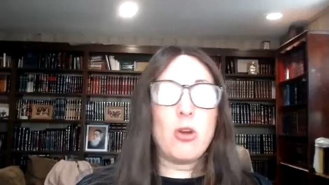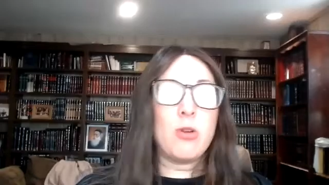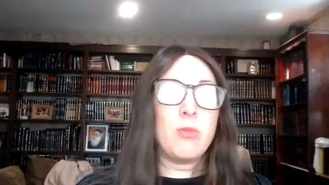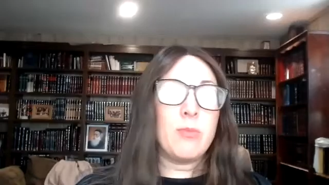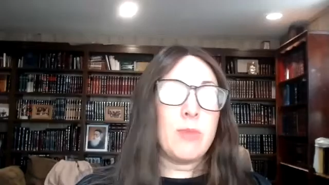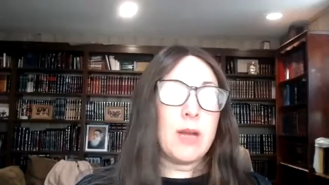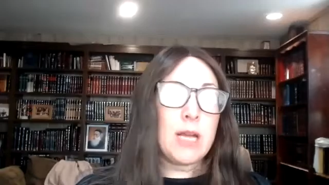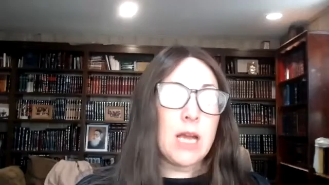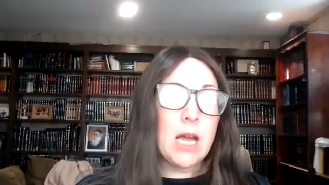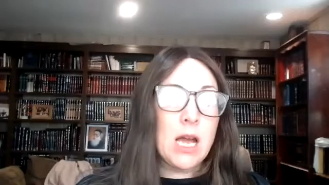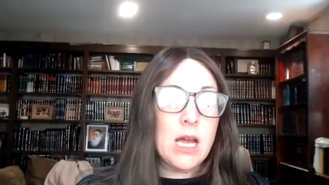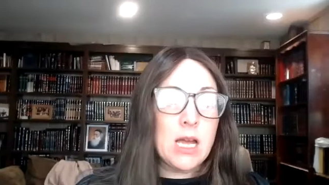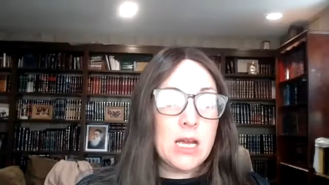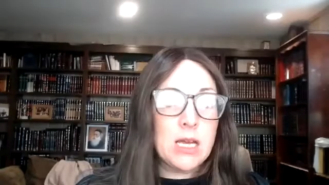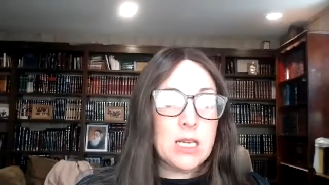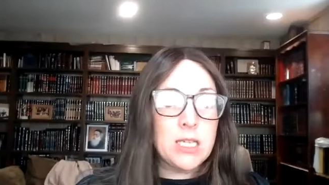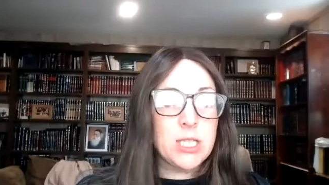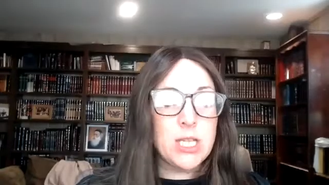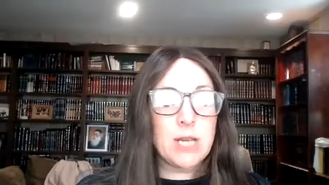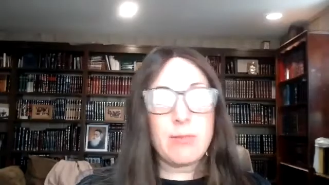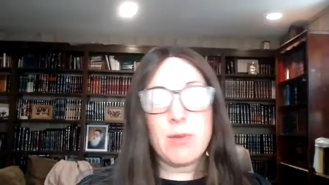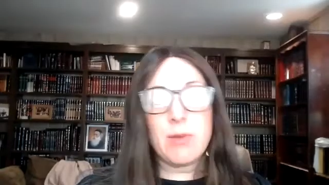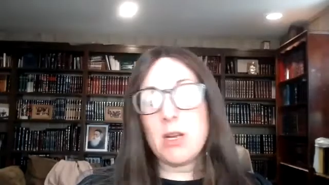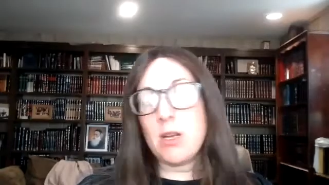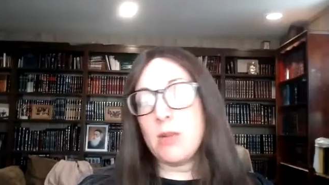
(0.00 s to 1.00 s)
oh my gosh,
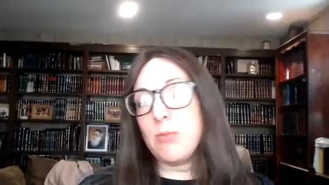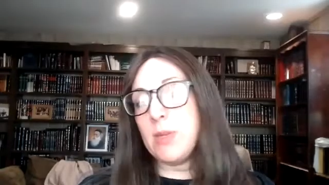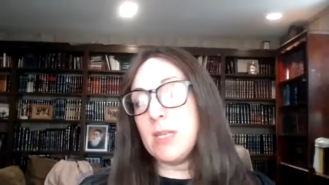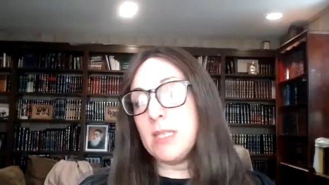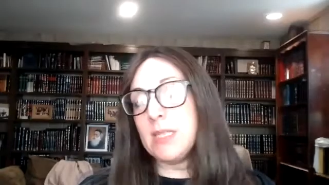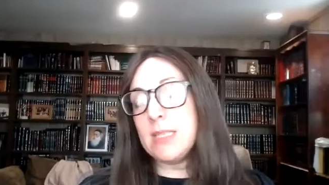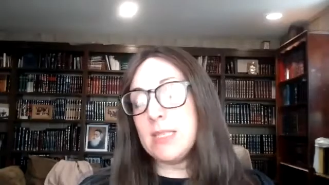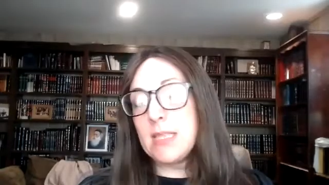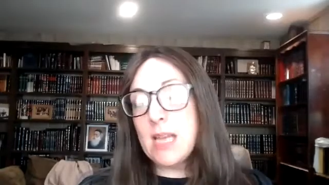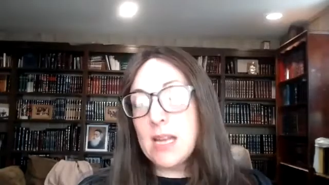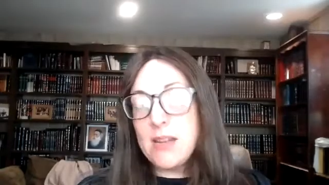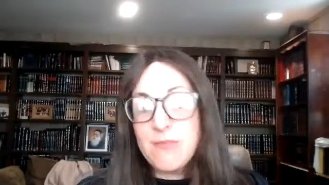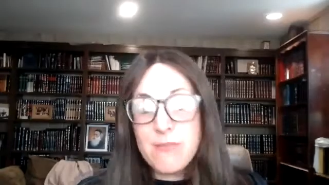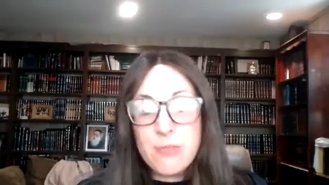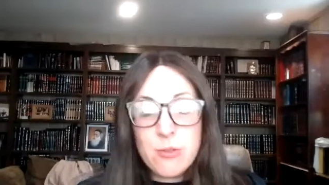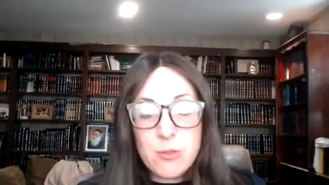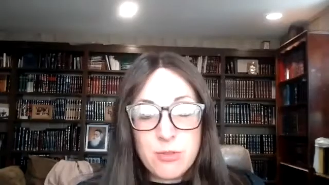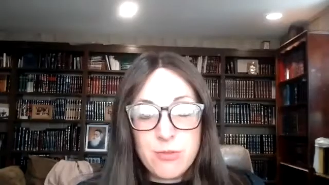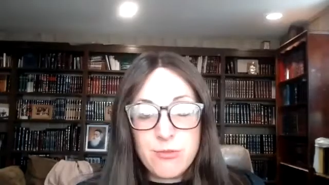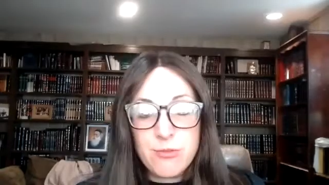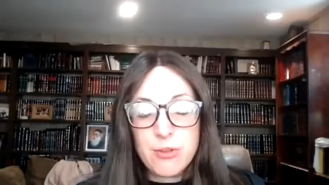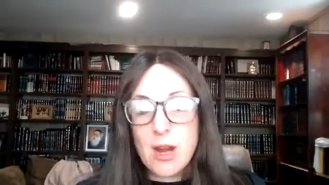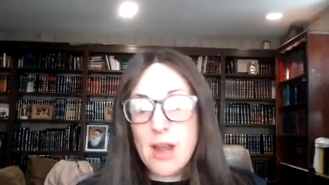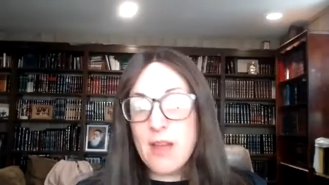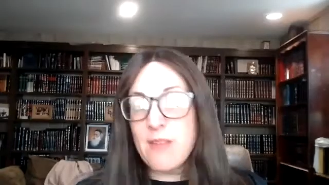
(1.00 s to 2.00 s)
I'm going to be stifled
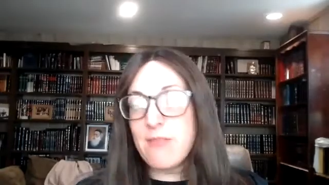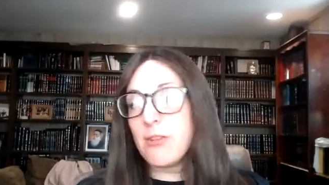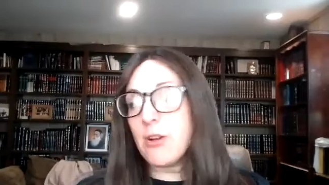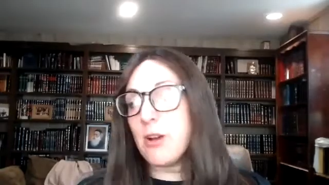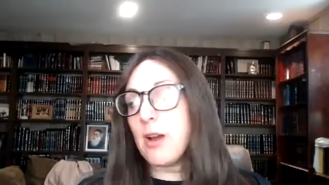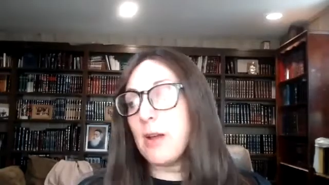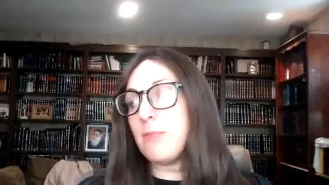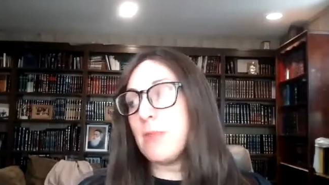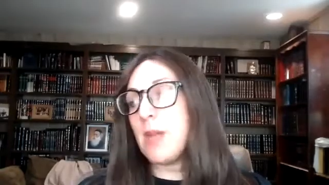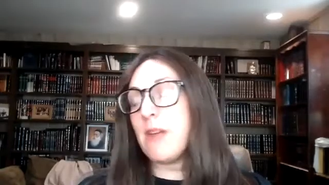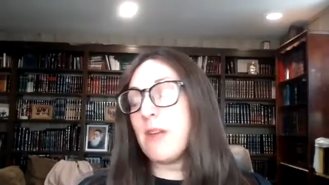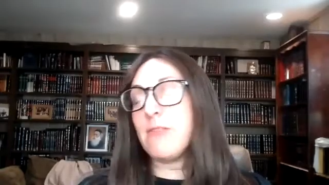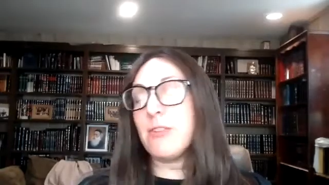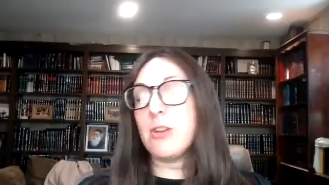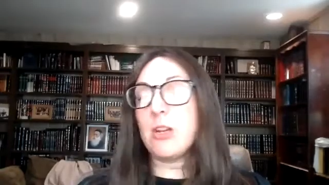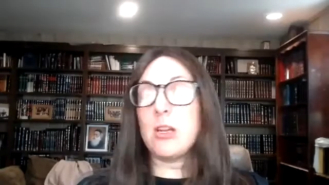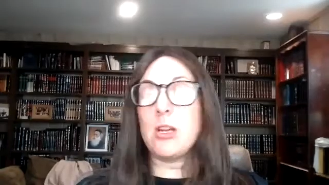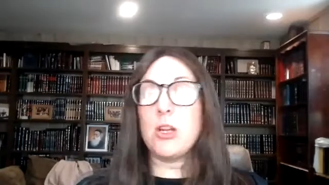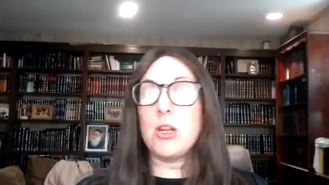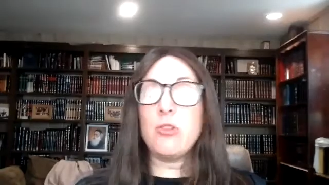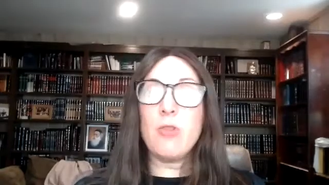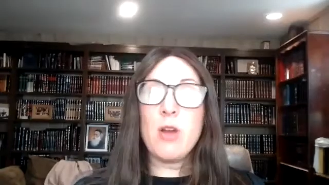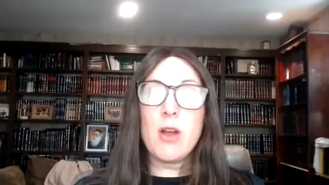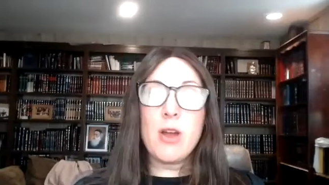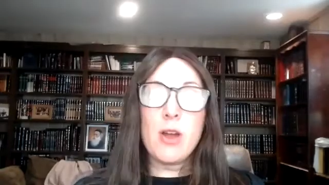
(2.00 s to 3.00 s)
forever. I'm never going
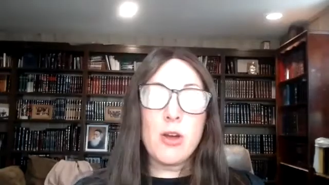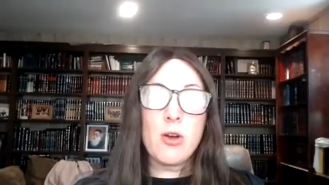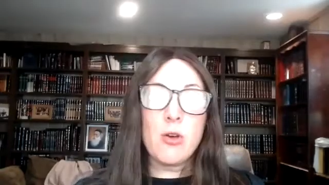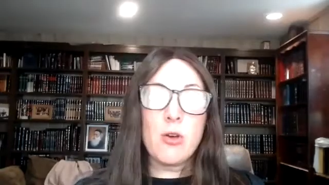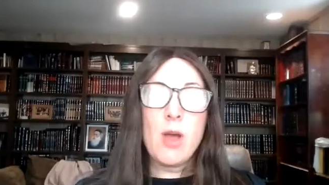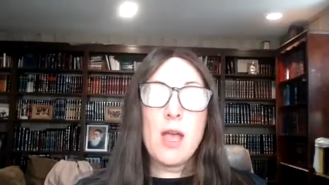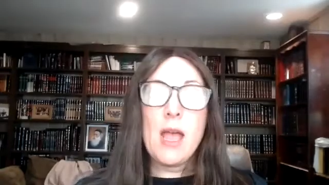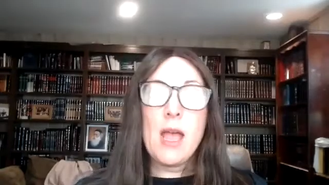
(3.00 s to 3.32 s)
to grow.